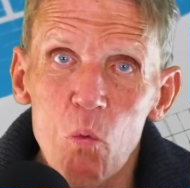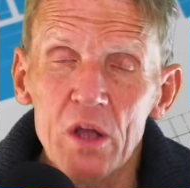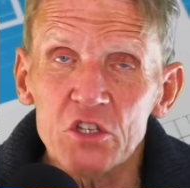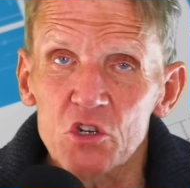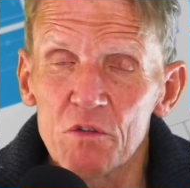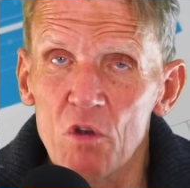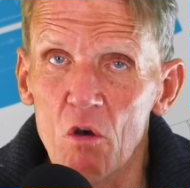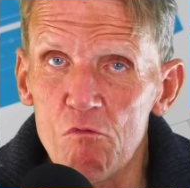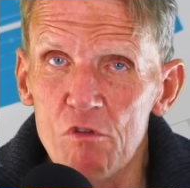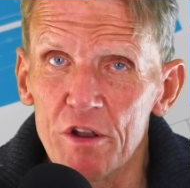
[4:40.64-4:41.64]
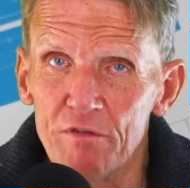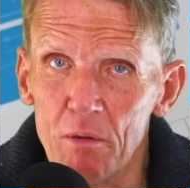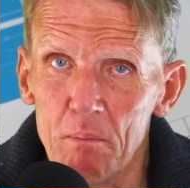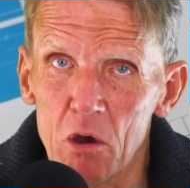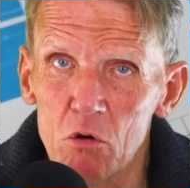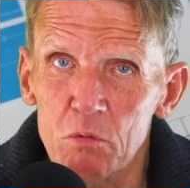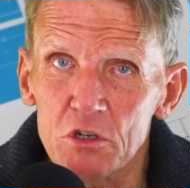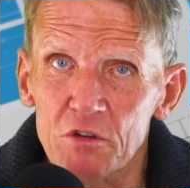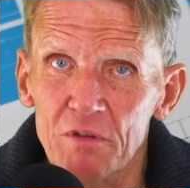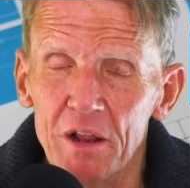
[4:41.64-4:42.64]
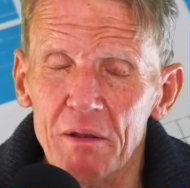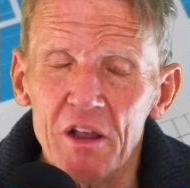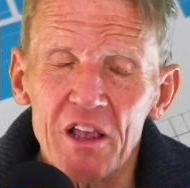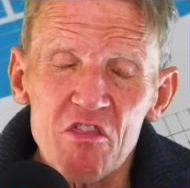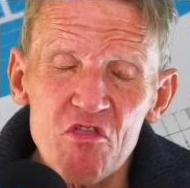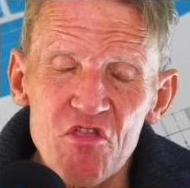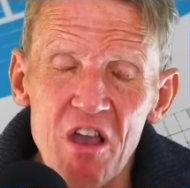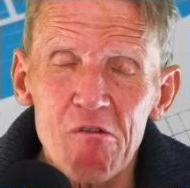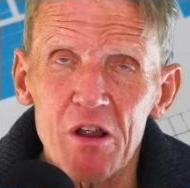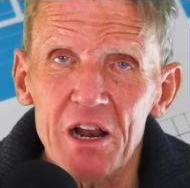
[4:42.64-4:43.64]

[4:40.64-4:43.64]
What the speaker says: Once you've got rid of the mold, once you've had a thorough